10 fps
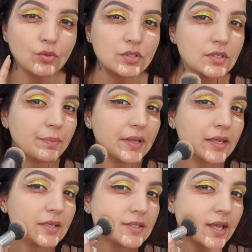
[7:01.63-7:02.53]
stippling
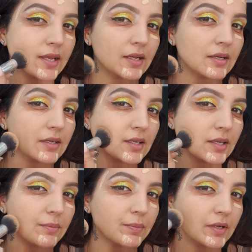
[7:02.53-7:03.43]
is like
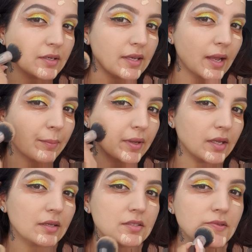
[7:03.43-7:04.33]
keep
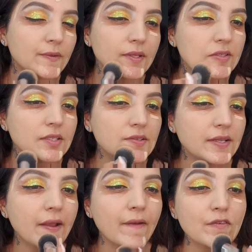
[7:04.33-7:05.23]
dabbing. So this is
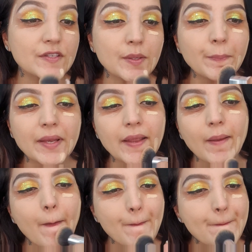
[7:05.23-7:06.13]
kind of stippling,